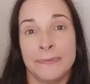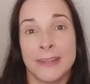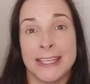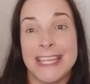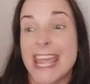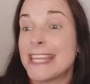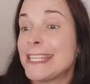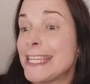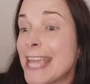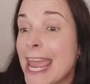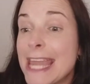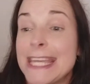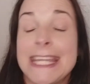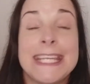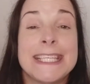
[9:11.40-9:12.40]
Yet
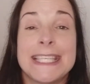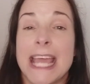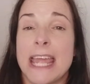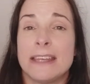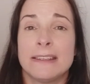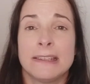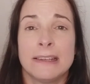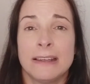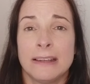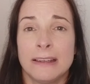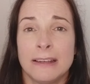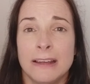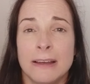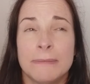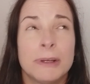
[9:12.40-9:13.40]
again he said,
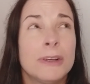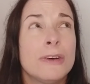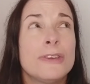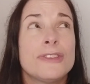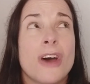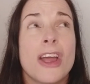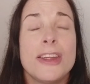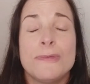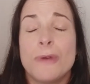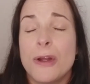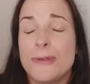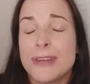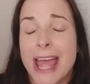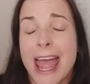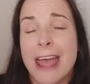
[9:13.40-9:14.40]
but God, I
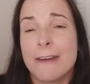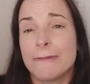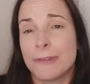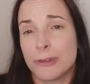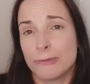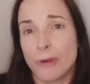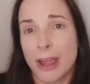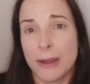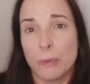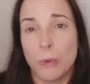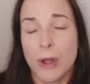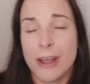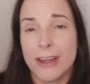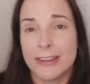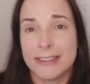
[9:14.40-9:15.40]
won't have the right
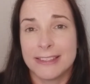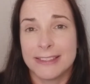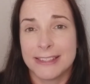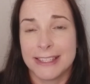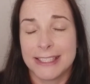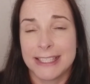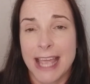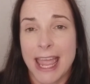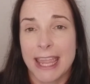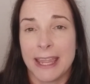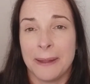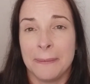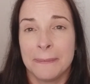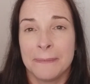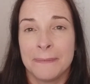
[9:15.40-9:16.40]
words to
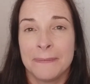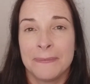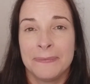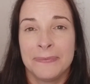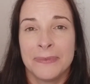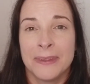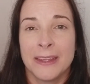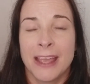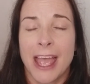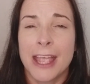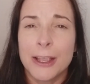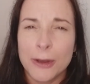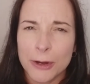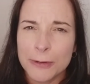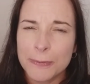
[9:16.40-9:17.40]
say.
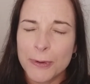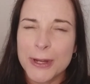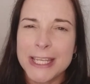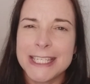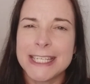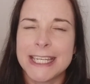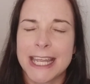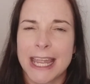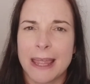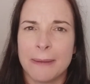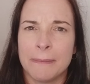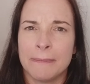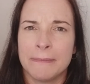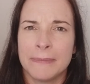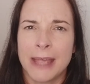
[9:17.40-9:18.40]
And God pointed at
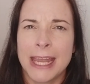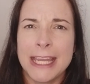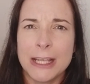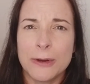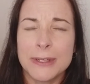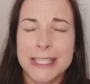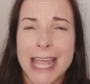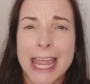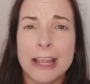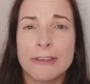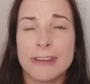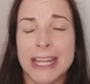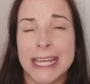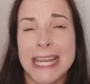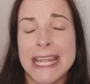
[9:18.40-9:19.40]
him and he got
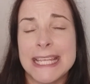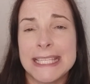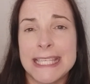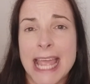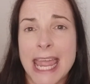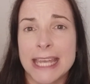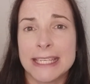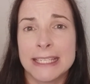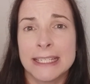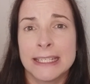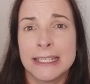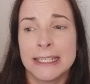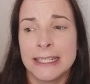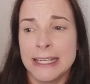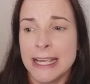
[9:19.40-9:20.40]
angry and he said,
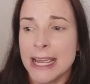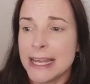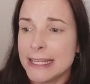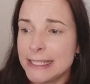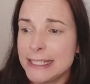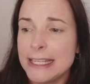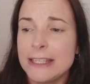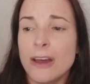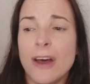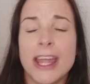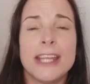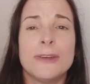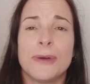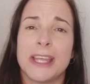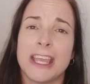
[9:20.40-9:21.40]
did I
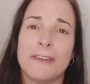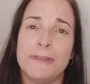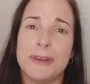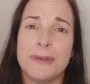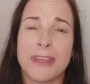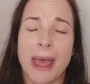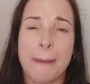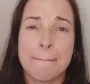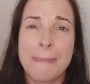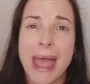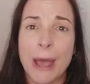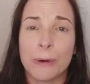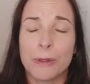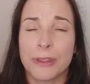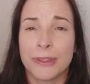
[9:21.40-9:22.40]
not give you that
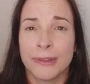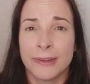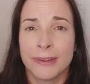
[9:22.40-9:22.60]
mouth